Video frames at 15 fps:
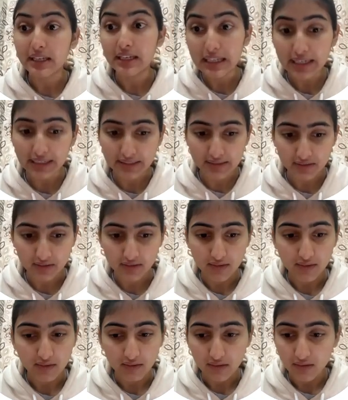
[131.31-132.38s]
leads,
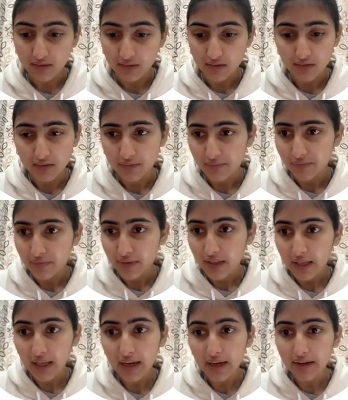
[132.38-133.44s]

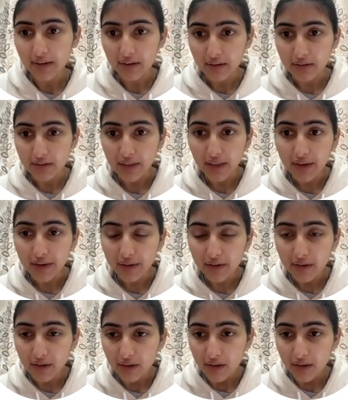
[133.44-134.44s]
and then